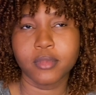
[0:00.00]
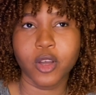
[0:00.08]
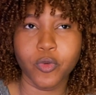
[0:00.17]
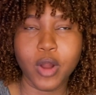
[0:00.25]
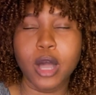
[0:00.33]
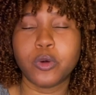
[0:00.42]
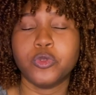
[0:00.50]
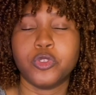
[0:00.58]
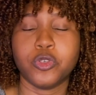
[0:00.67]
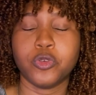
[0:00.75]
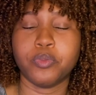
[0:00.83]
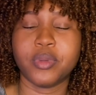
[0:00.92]
around
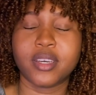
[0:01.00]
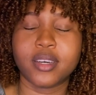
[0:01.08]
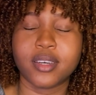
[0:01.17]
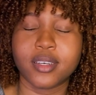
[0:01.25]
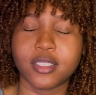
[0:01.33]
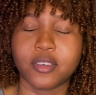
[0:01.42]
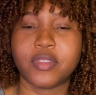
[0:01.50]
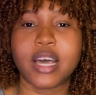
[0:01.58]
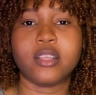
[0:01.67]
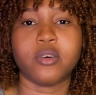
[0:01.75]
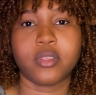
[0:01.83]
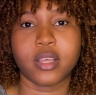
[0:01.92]
you because of
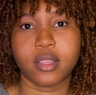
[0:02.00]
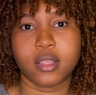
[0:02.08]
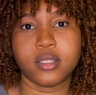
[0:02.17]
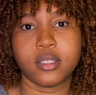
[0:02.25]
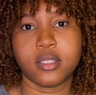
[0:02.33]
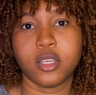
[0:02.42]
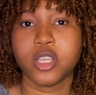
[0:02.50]
that authenticity.